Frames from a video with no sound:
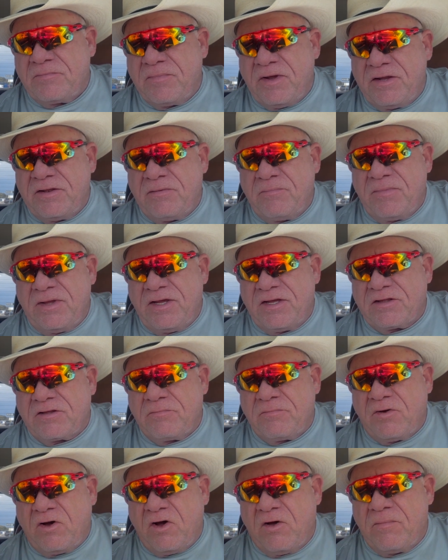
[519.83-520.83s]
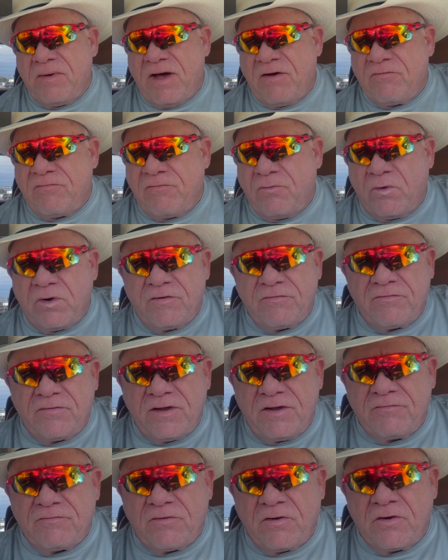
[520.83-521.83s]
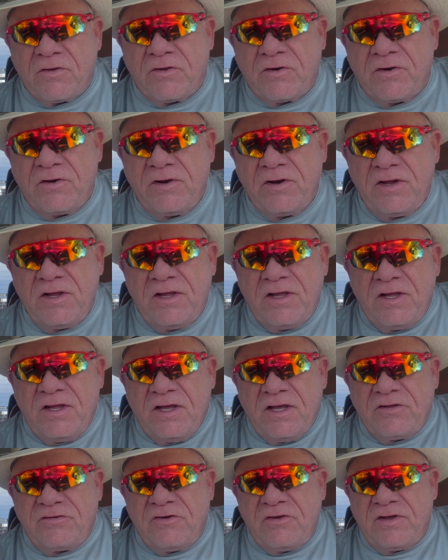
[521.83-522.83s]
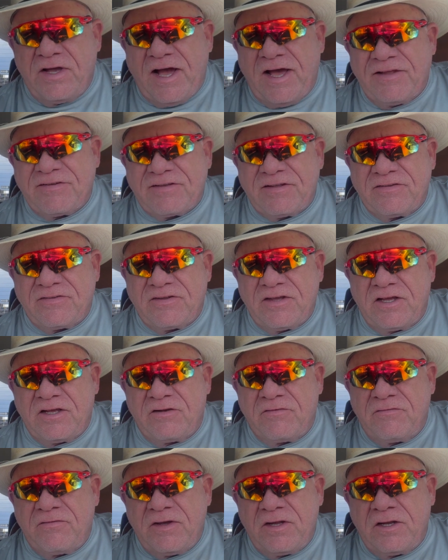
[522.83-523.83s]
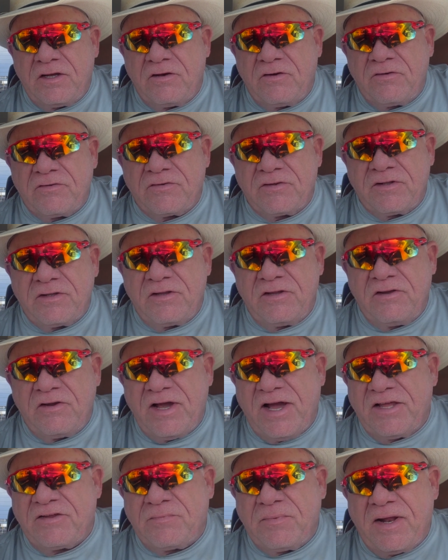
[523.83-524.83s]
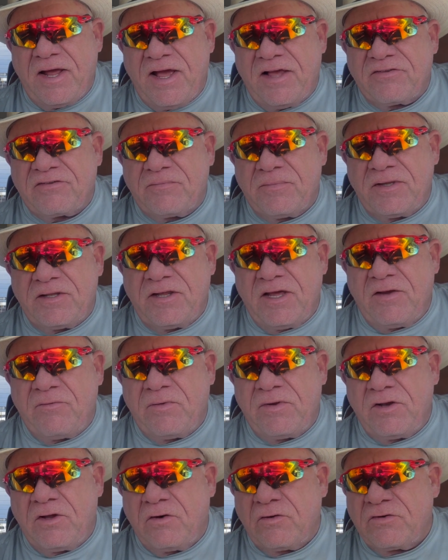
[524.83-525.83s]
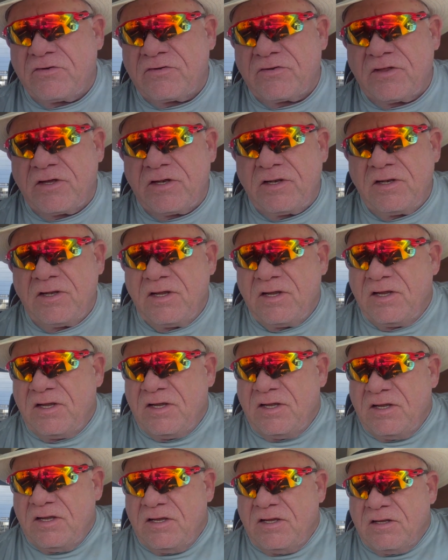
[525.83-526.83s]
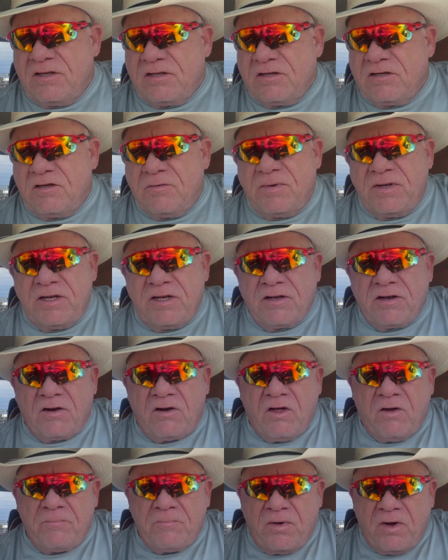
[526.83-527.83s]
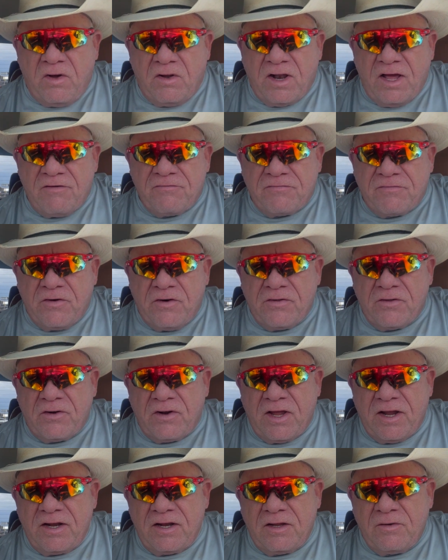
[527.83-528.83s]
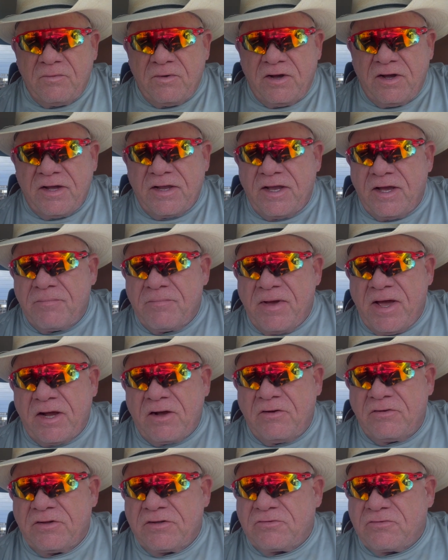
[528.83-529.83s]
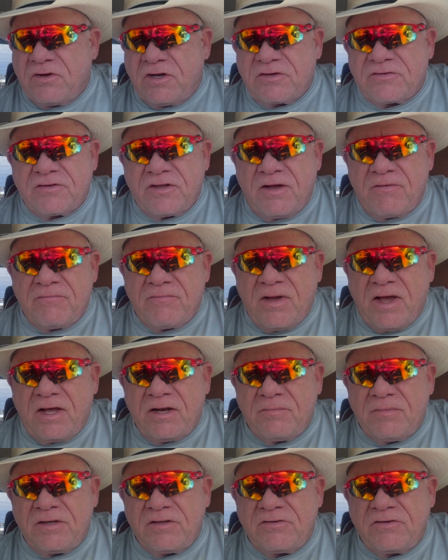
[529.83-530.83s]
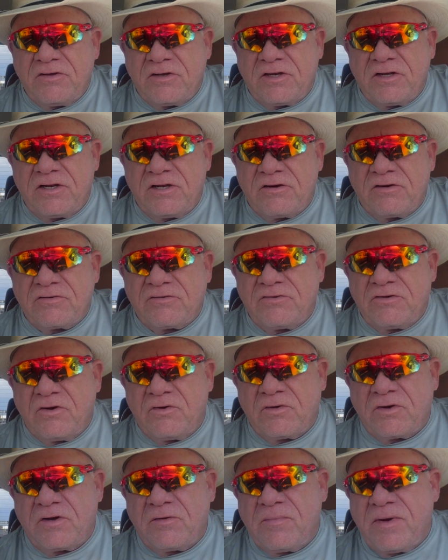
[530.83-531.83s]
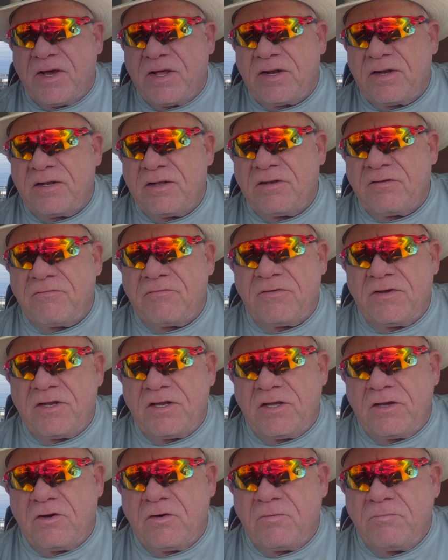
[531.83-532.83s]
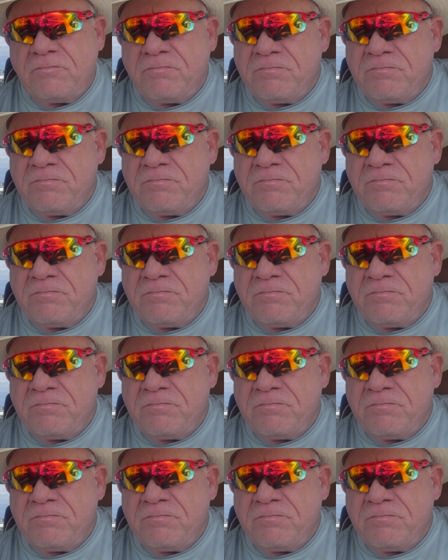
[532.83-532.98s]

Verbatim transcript: It made me hit the ball about 40 feet further you guys can see in the videos, and you guys been asking me, Dave, we noticed that you've been hitting the lot, ball a lot further lately. Well, I got back on the truck stop vitamins. You can hear us joking about it in the video.